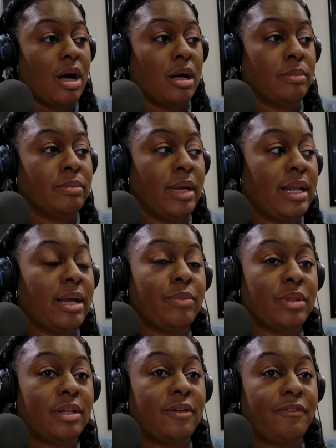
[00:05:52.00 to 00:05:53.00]
And I
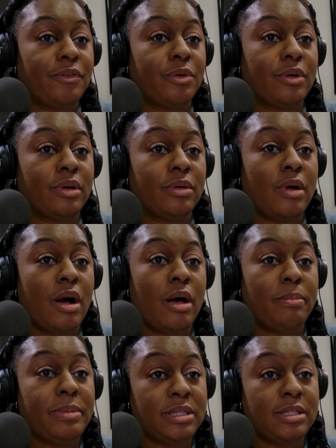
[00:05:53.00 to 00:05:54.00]
went there for
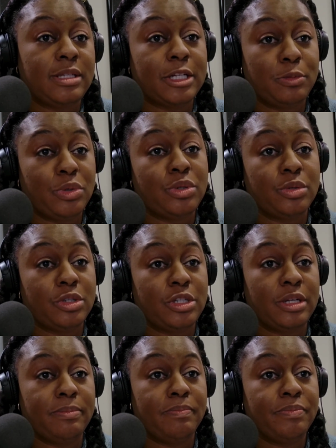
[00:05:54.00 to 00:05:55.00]
business
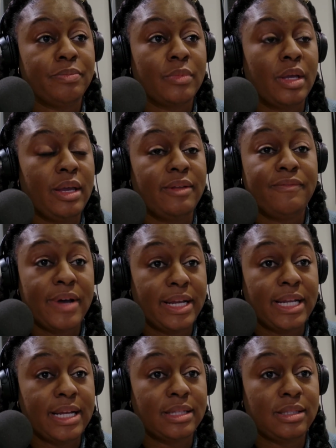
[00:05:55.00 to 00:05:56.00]
entrepreneurship and
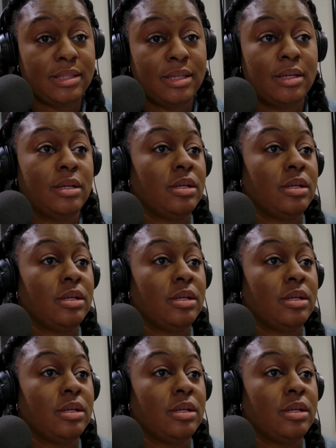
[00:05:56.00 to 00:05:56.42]
finance.